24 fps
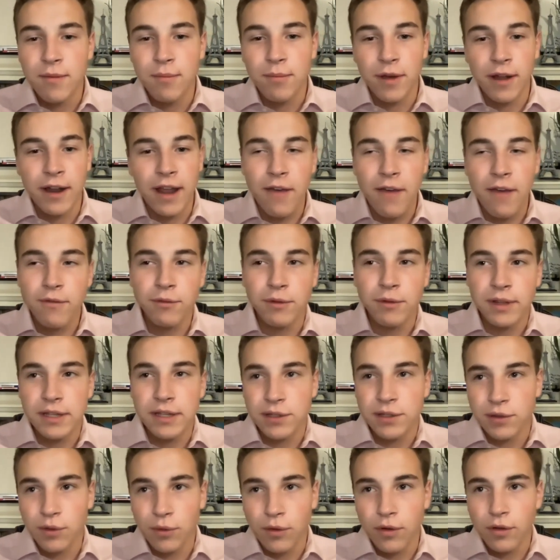but I haven't really
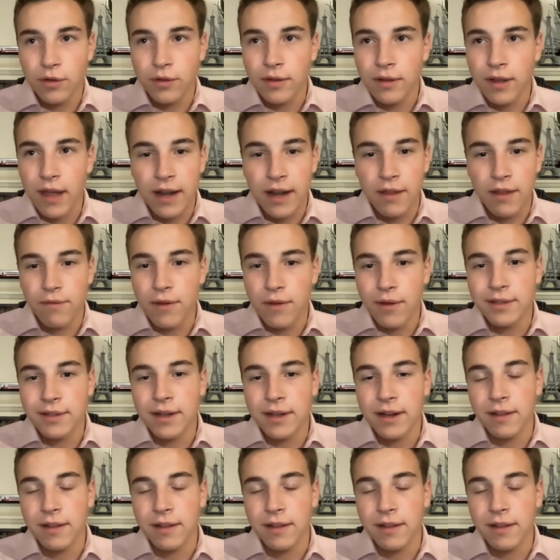sold any of those